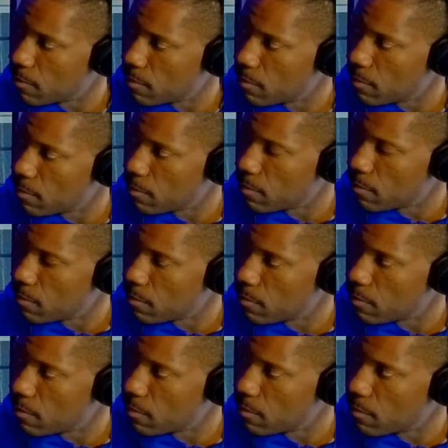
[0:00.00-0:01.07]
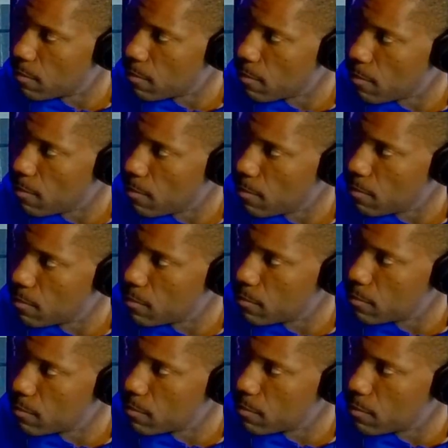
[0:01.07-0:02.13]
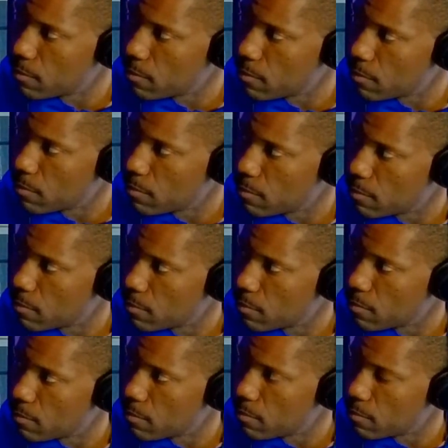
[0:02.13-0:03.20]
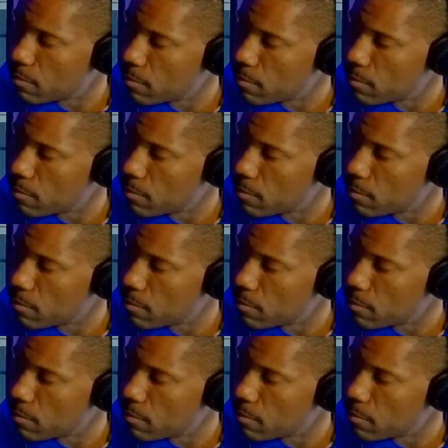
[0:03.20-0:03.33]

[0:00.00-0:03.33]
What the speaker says: The person shown says nothing.